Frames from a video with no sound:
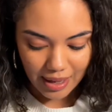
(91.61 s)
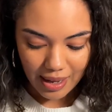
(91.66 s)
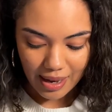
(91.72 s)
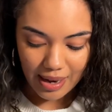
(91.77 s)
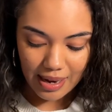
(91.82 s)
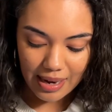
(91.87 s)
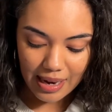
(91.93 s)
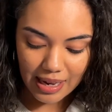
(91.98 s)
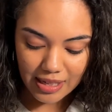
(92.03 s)

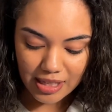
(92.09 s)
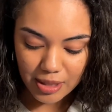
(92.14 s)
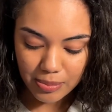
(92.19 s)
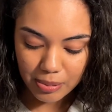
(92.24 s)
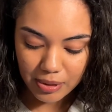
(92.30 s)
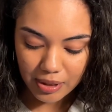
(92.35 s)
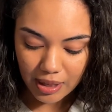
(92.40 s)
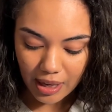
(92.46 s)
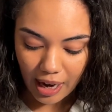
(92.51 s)
Next
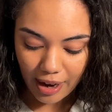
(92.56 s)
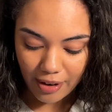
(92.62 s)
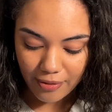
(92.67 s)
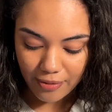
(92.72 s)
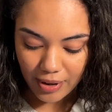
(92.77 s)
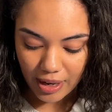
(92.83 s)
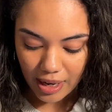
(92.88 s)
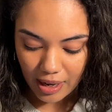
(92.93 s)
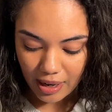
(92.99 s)
book I
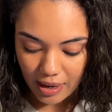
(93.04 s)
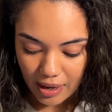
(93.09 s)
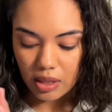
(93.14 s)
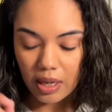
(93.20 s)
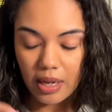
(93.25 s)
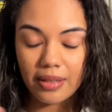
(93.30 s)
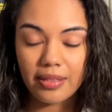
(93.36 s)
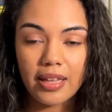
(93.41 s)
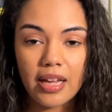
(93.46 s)
read,
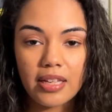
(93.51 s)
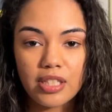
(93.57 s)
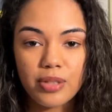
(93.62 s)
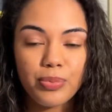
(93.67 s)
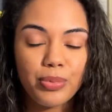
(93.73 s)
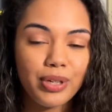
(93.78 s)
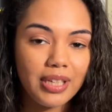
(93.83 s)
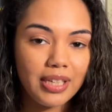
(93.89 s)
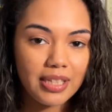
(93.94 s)
A Thousand
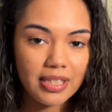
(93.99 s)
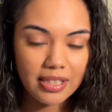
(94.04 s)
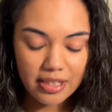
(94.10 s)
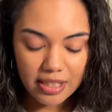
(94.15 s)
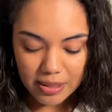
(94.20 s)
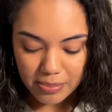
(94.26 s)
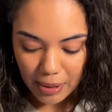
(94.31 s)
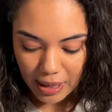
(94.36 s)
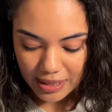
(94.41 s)
Boy
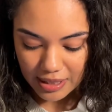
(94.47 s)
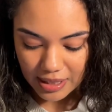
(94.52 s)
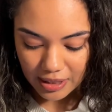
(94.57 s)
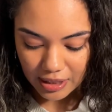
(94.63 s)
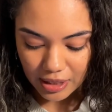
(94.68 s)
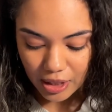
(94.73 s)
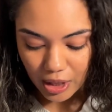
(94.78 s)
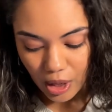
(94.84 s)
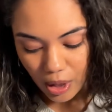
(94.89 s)
Kisses by
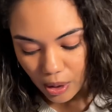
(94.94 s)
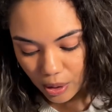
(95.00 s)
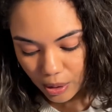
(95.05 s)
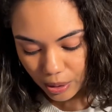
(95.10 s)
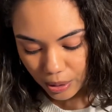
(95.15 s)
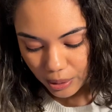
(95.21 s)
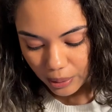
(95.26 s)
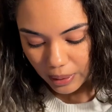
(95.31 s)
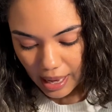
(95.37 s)
Tilly
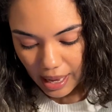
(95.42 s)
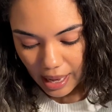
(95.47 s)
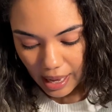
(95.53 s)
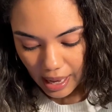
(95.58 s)
Cole.